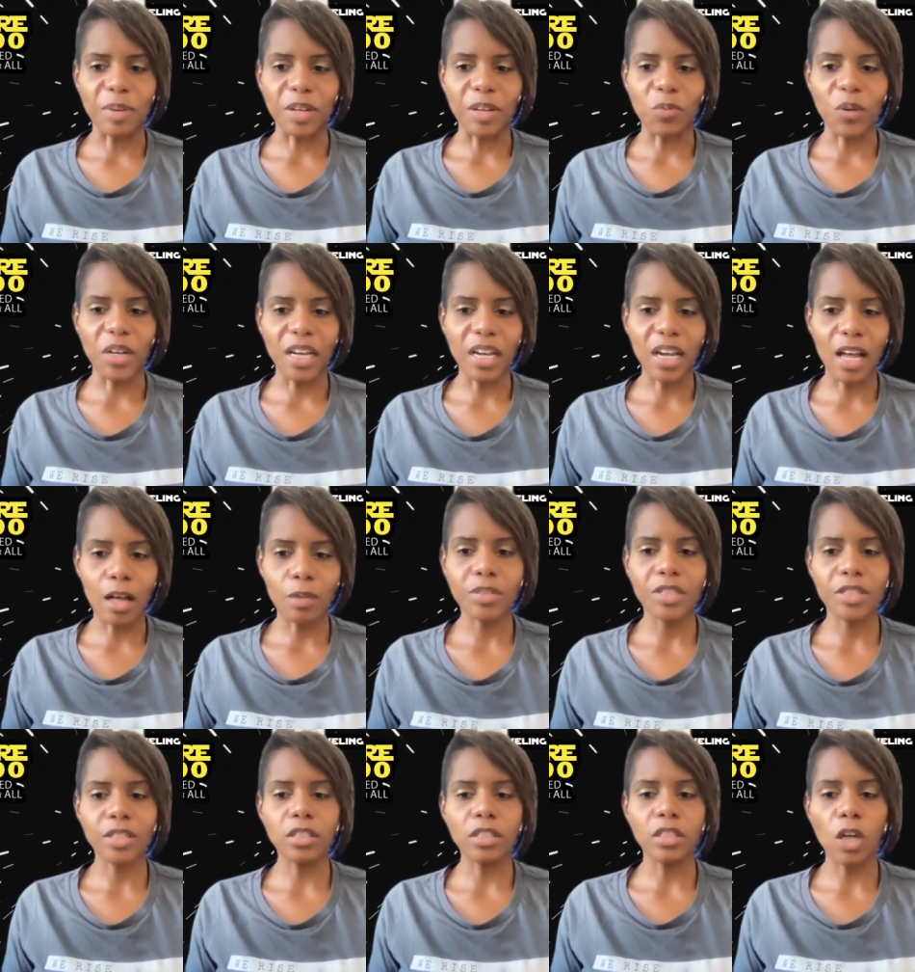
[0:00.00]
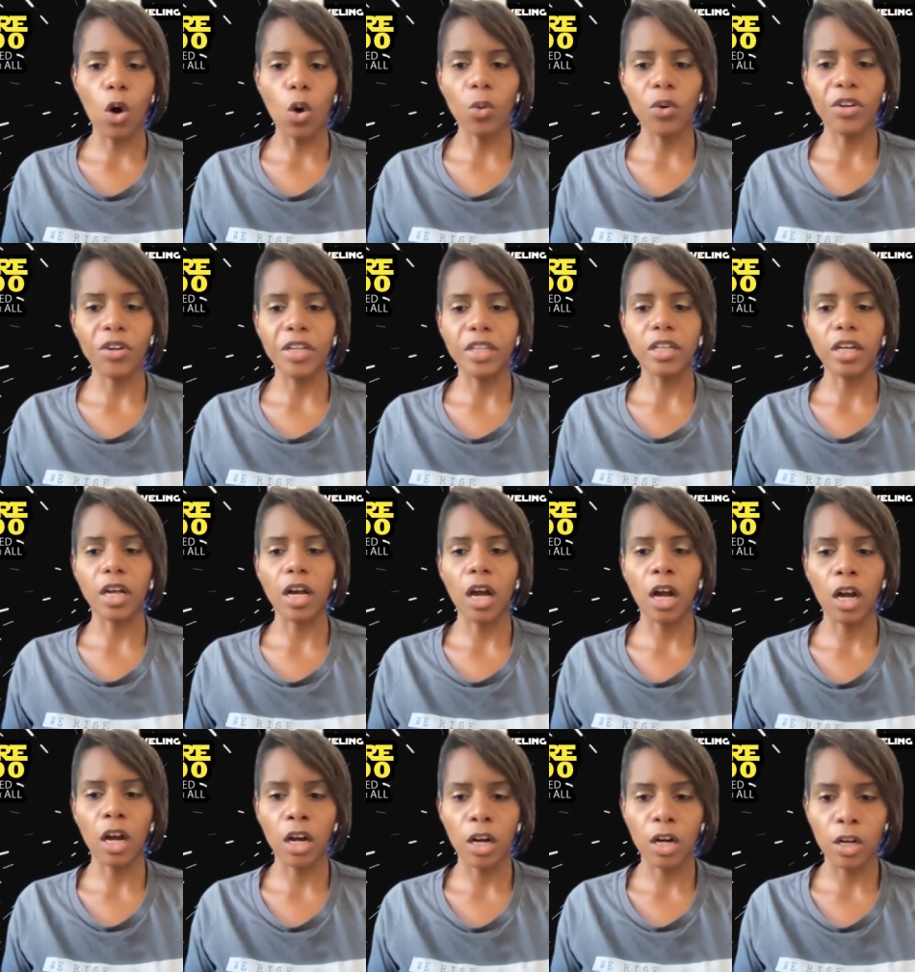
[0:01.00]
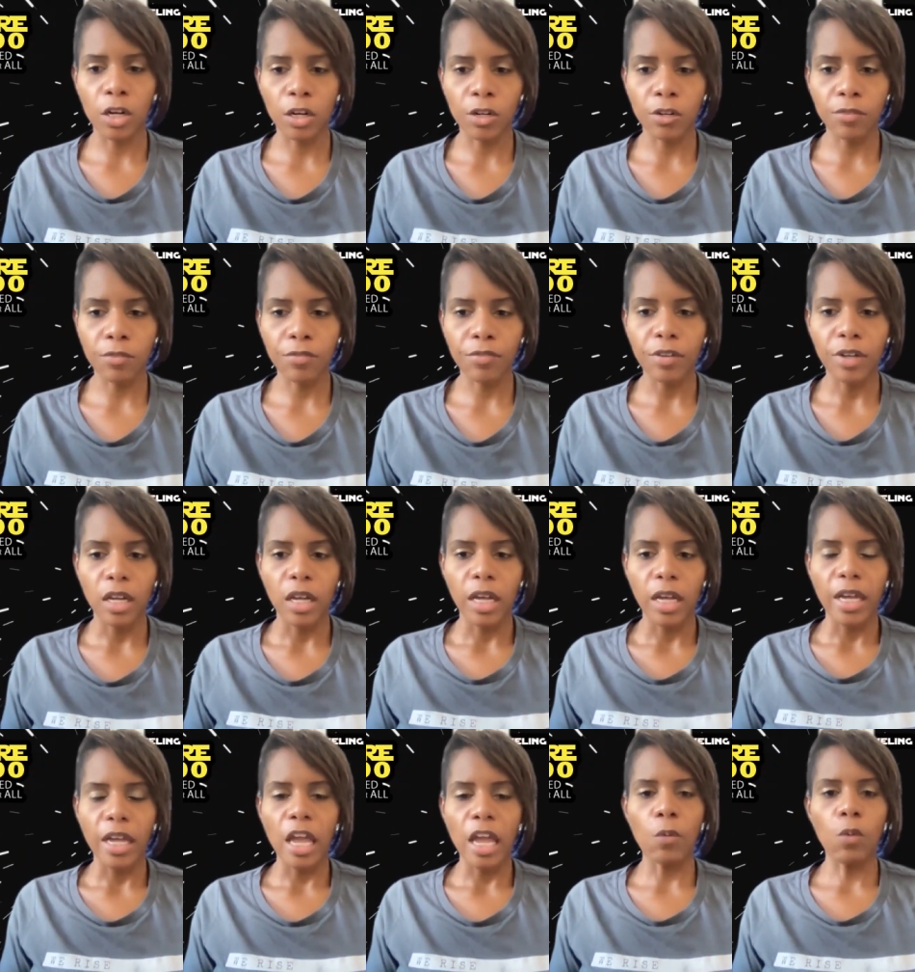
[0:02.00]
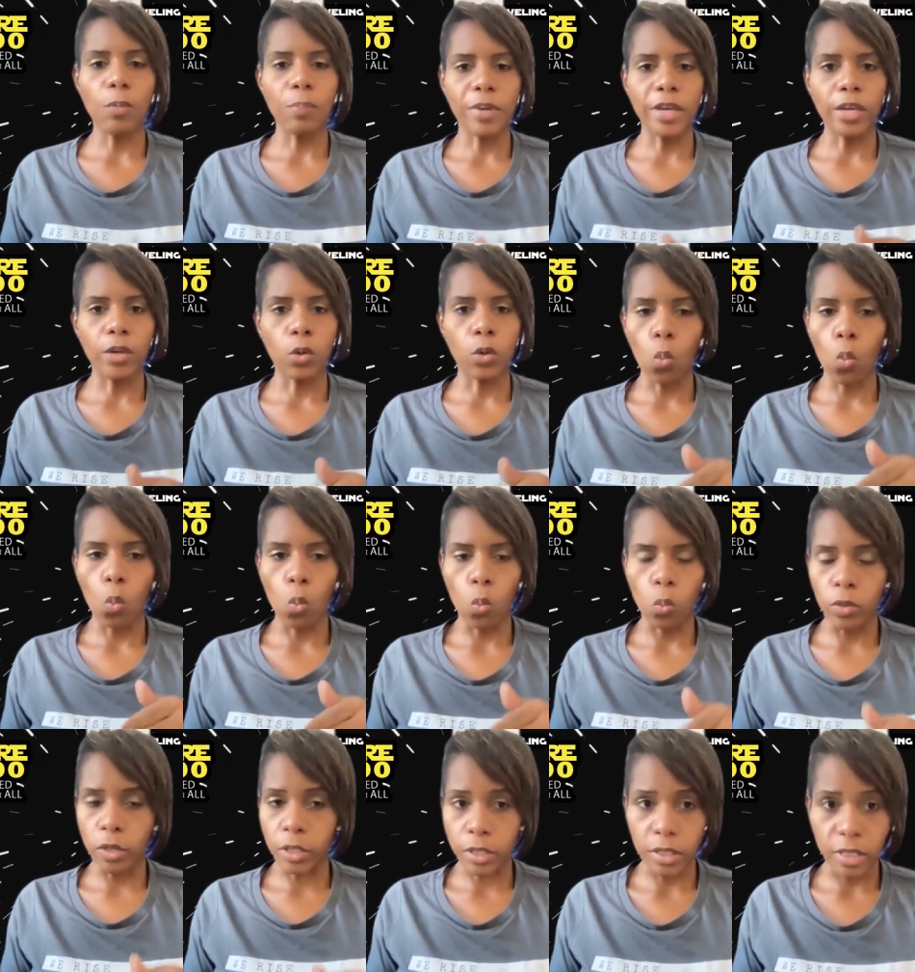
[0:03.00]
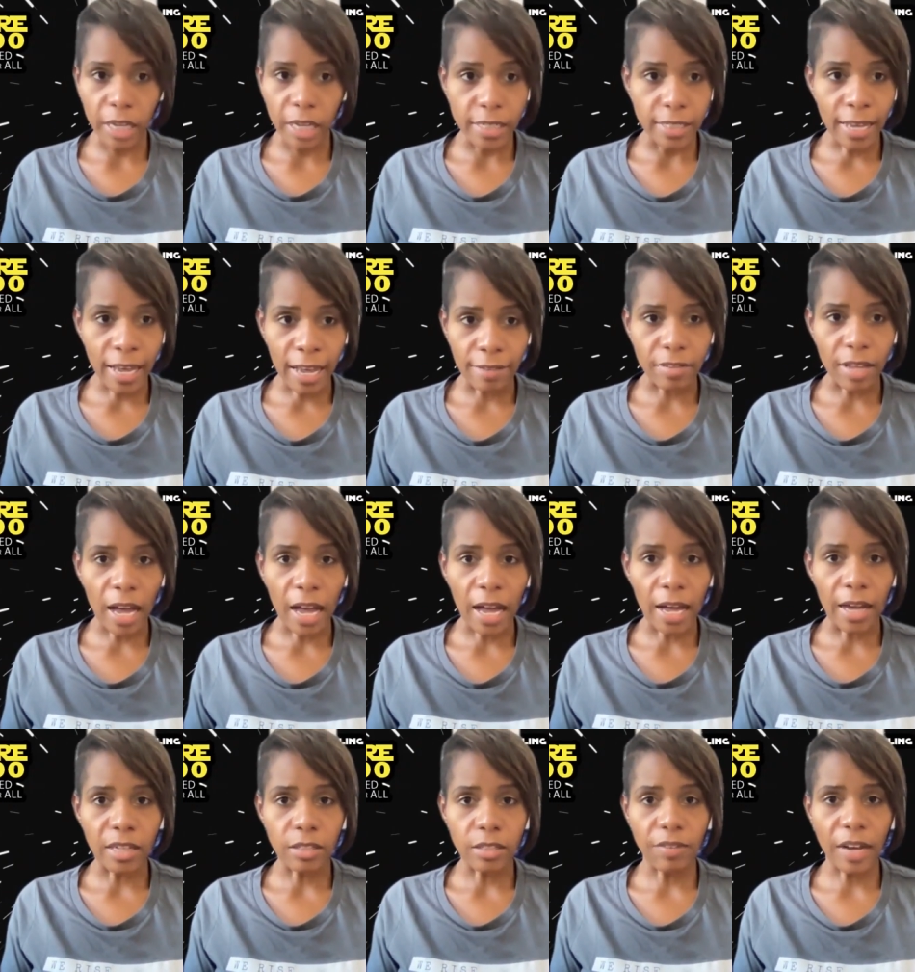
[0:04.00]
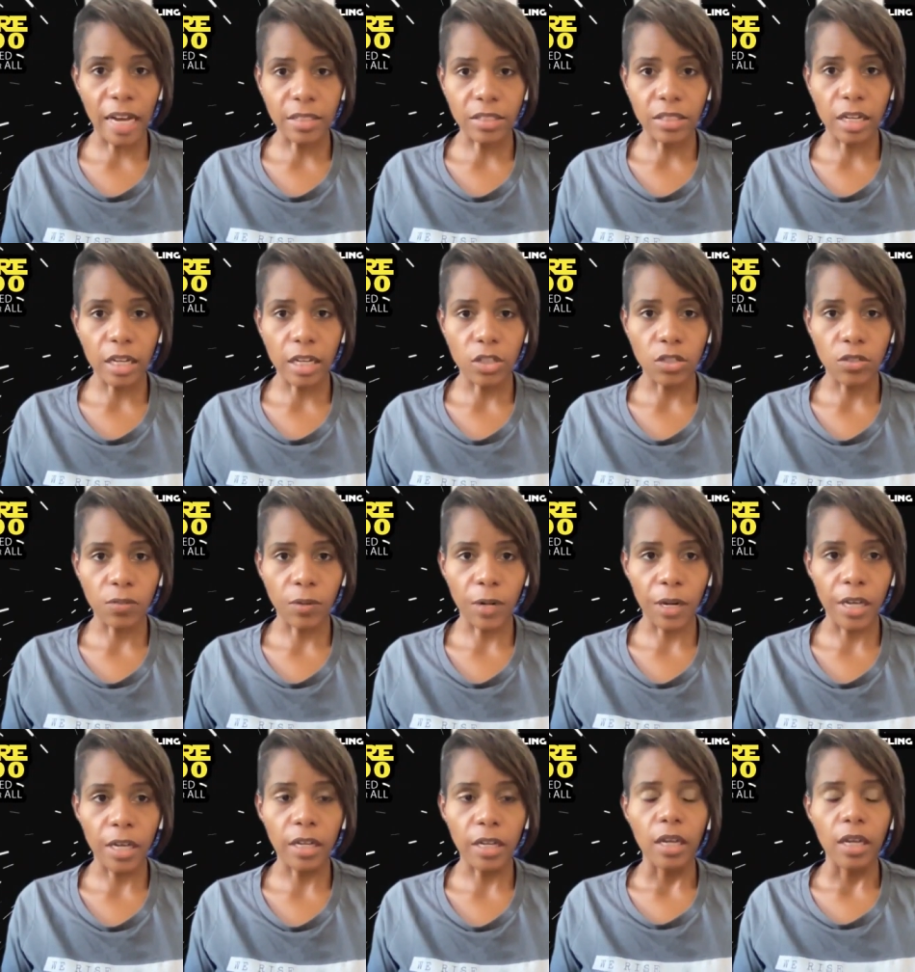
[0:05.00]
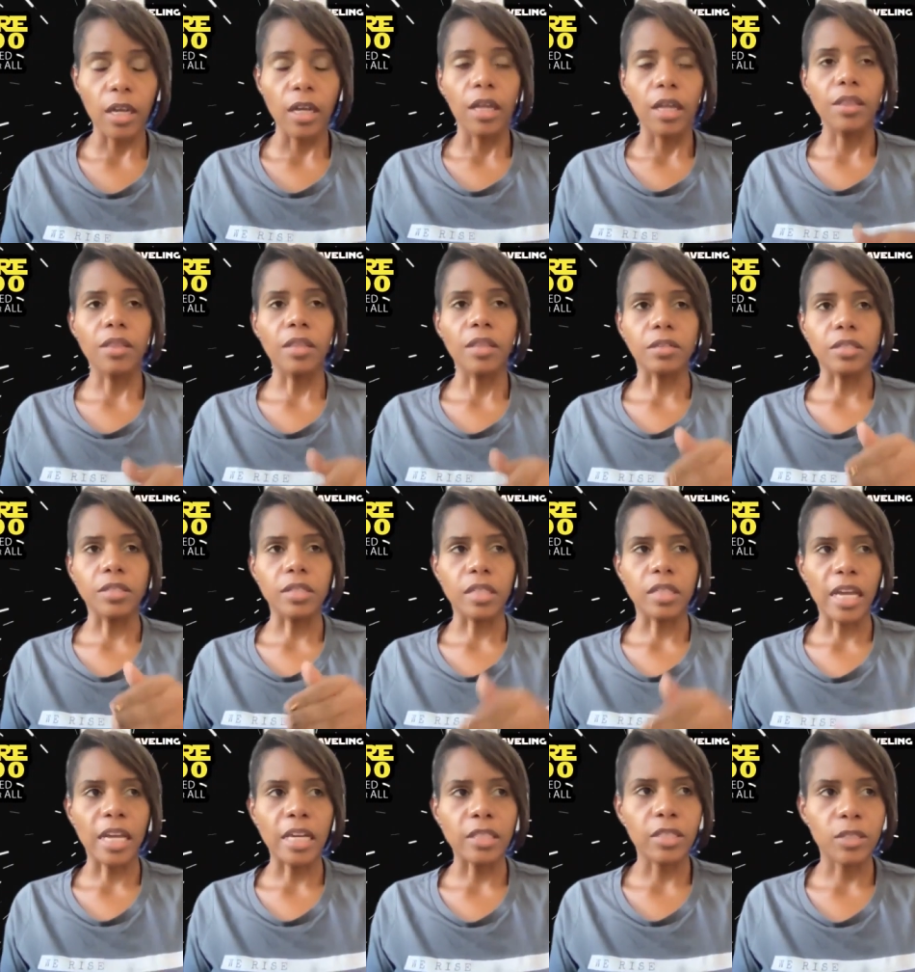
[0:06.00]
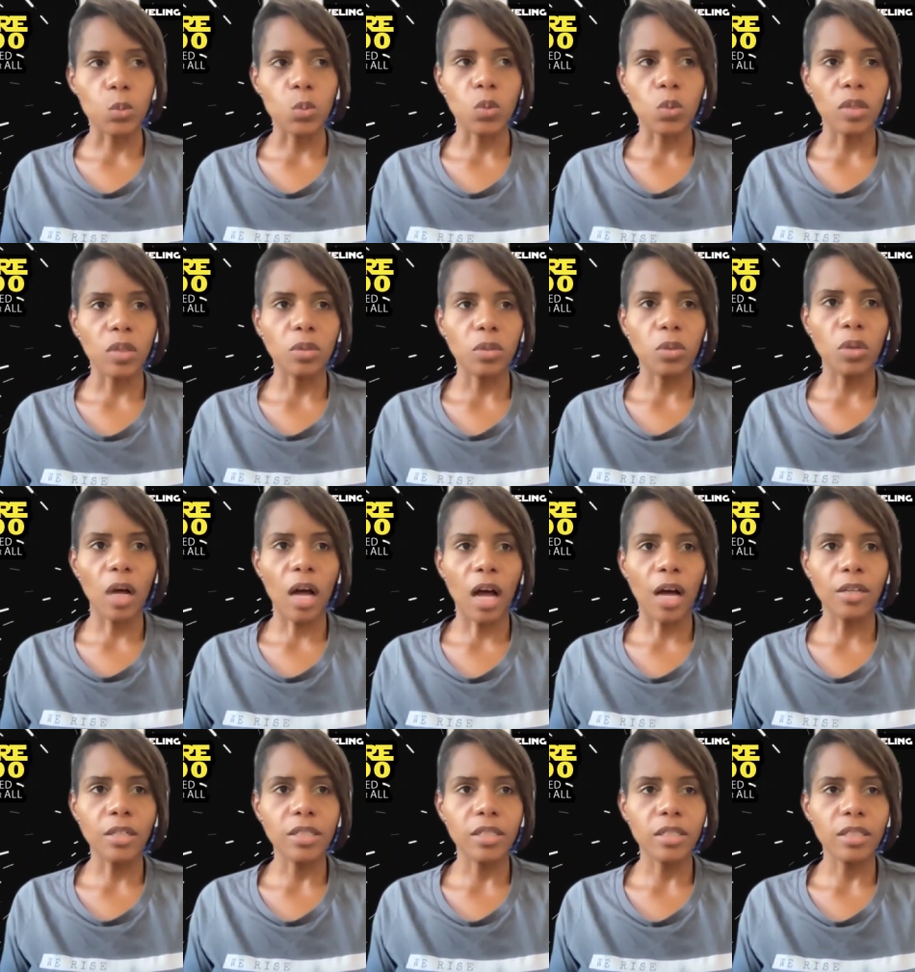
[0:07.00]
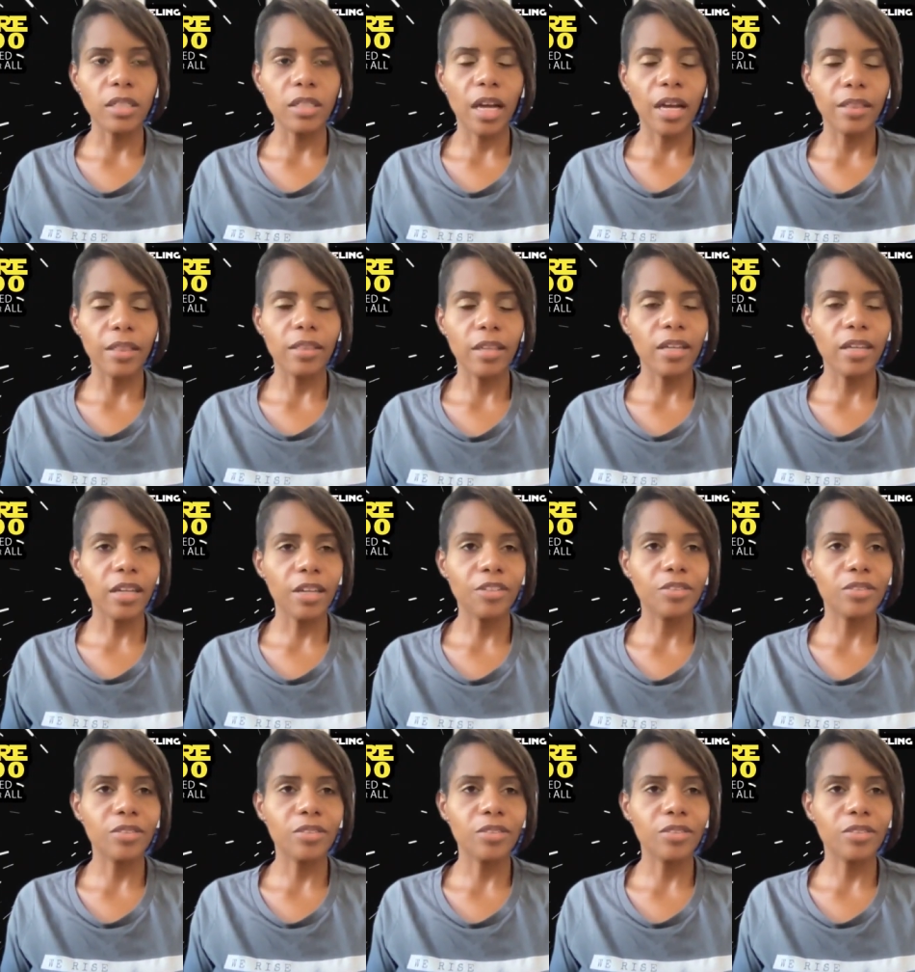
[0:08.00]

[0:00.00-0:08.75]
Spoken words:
But when it comes to lowering the curve, it would be the states that have the highest vaccination rate, the states, honestly, I think